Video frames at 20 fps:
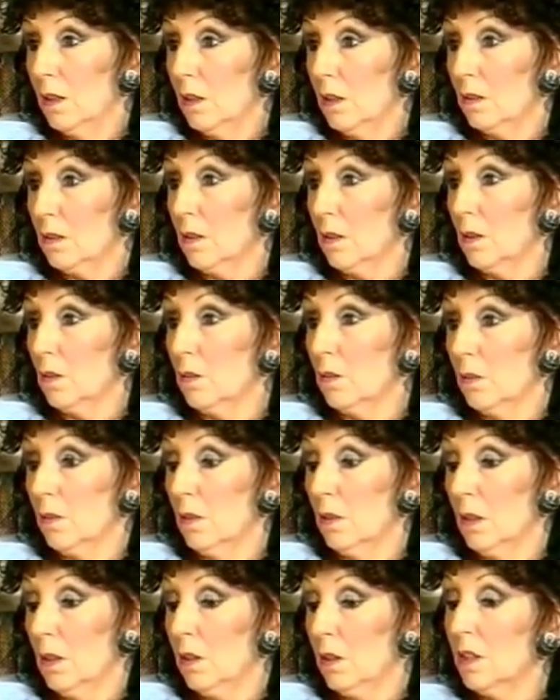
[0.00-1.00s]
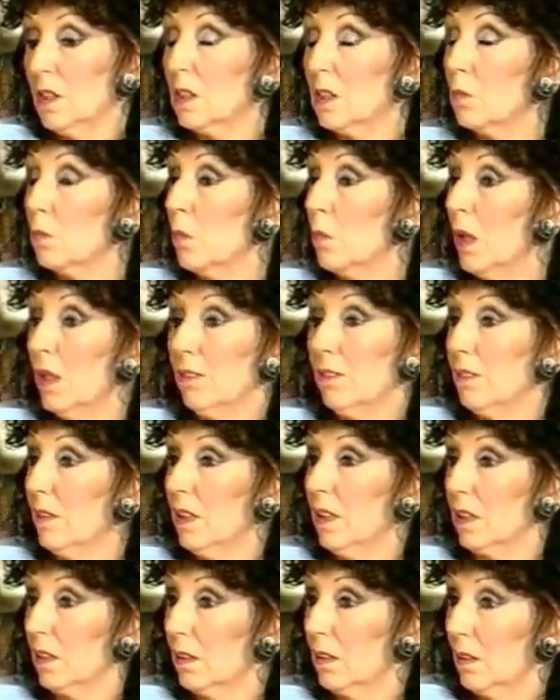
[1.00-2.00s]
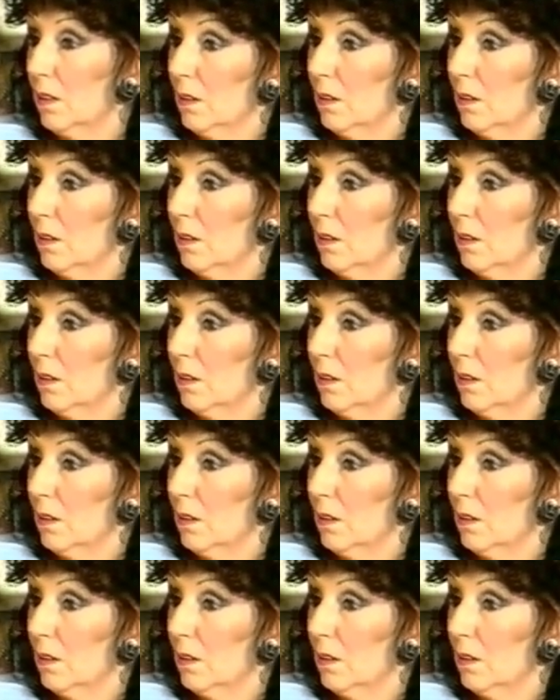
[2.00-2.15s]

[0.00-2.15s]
because it isn't my thing.